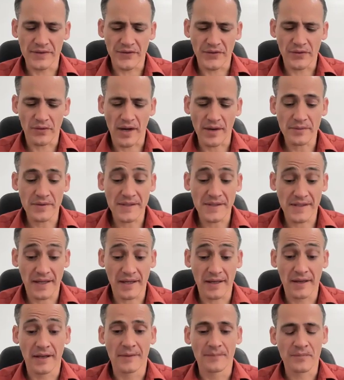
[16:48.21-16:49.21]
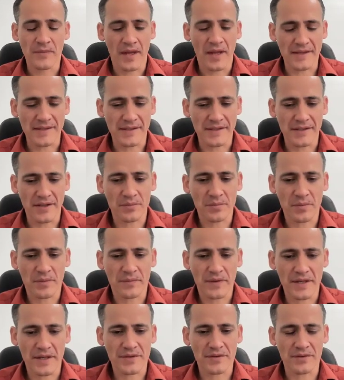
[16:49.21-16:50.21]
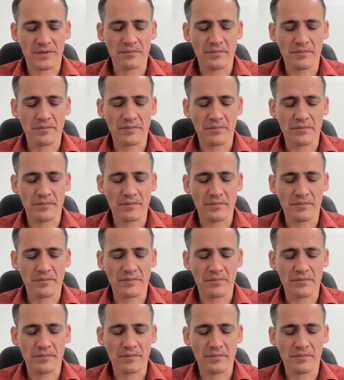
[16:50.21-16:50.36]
So I would say, as a young professional,